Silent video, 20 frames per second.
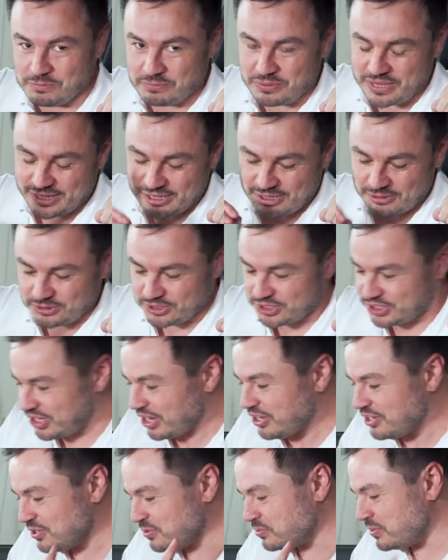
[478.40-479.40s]
but I will show
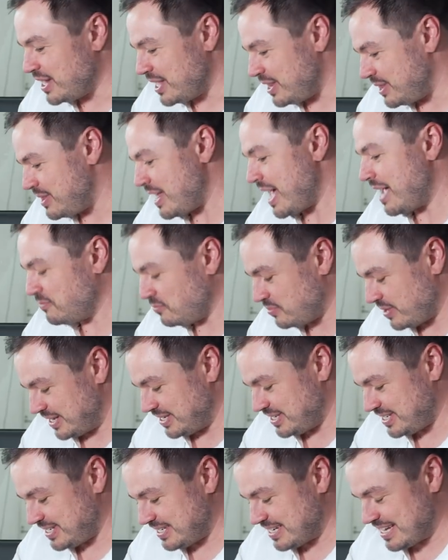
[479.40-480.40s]
you where that
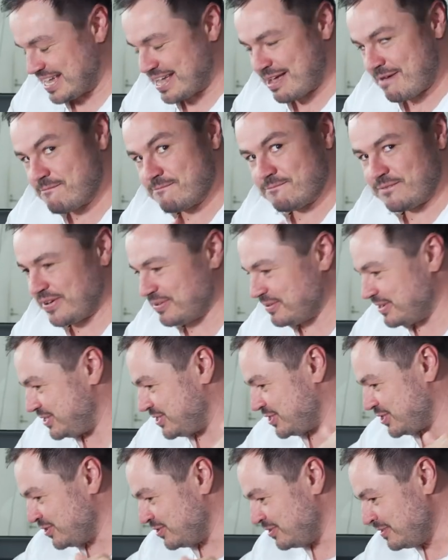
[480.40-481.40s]
went very
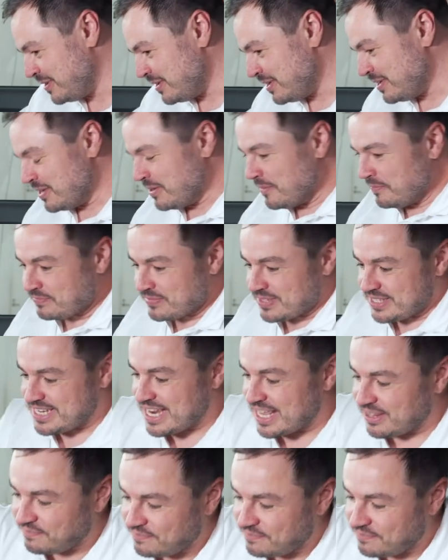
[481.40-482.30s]
soon. Down the